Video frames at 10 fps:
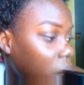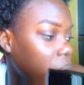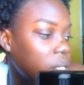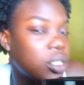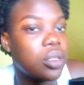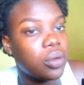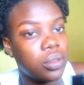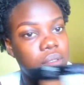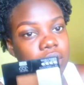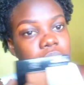please
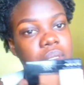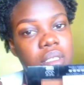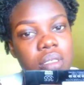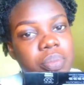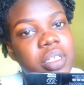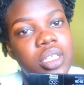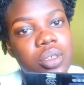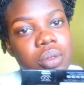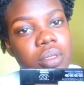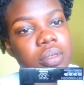don't please please
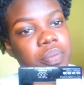don't